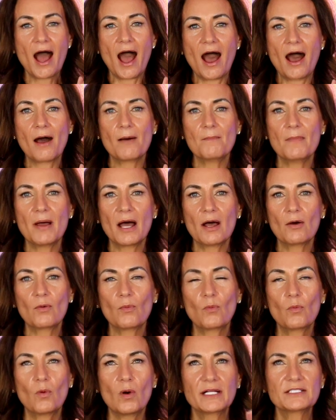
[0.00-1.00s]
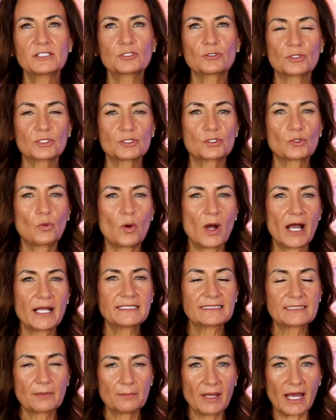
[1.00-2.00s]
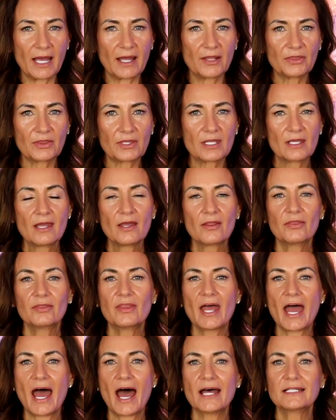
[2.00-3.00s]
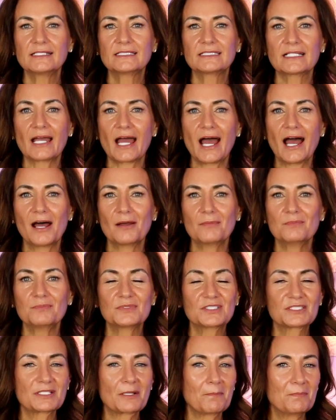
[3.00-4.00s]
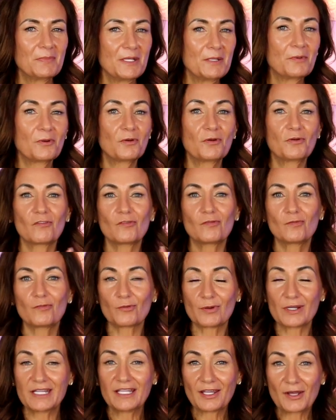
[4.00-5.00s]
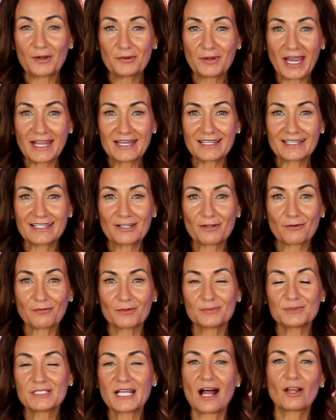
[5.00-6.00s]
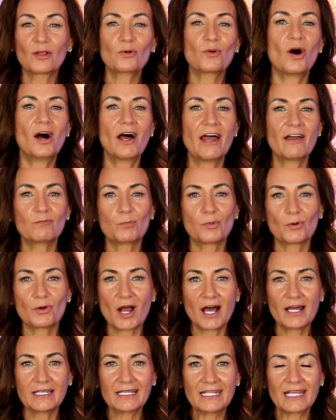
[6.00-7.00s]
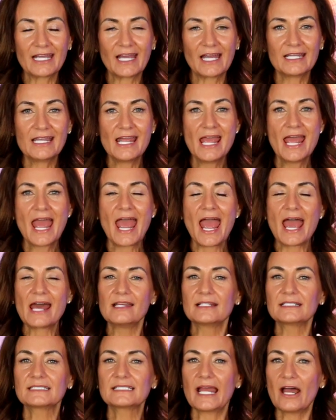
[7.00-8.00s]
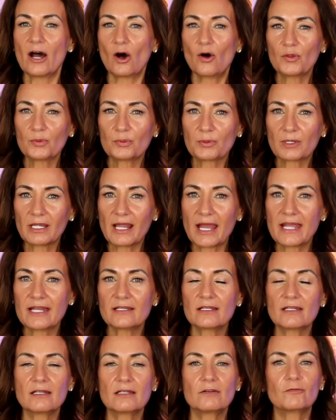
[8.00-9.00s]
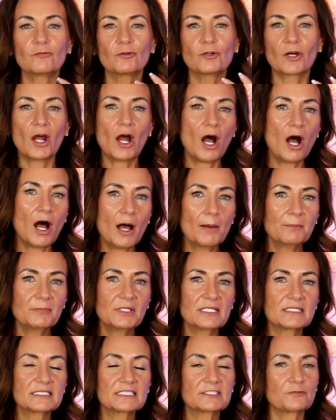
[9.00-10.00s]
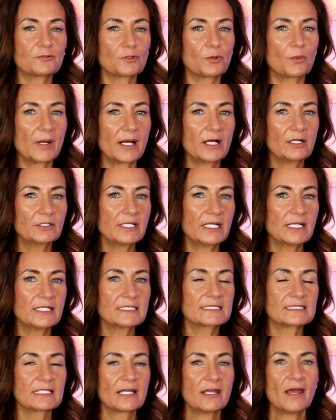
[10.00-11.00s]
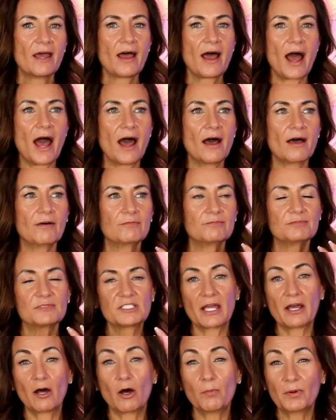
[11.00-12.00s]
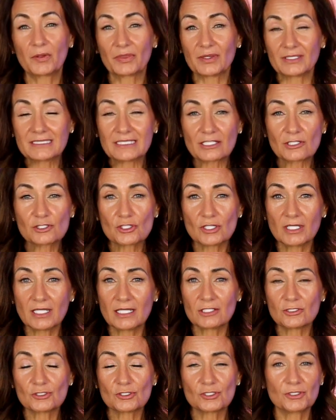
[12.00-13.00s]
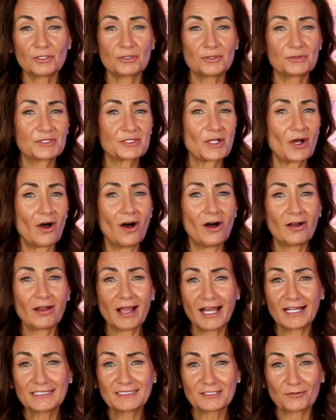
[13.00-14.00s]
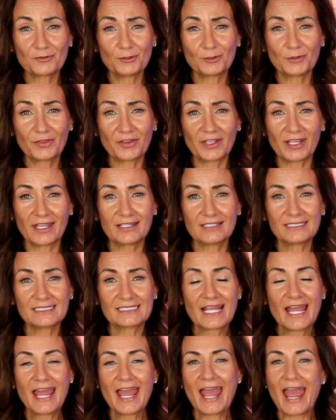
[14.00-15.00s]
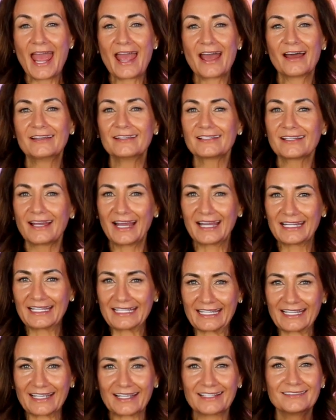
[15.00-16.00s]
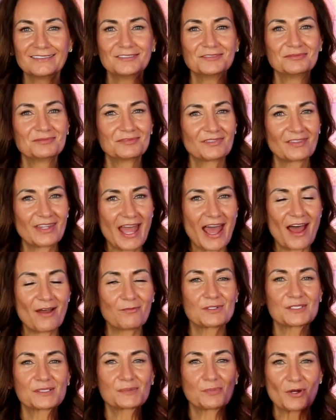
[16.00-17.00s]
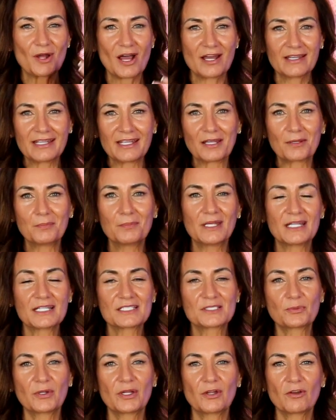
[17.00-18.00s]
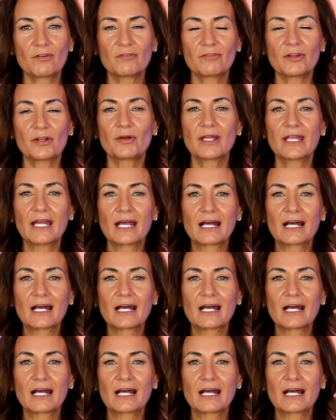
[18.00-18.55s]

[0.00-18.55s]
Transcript: um, once or twice a month that um, some people who've relocated here from Tahlequah have brought in, and it's health related for calmness, for wellness, uh, to help with addiction issues, all kinds of cool things. And again, that was brought in because we are very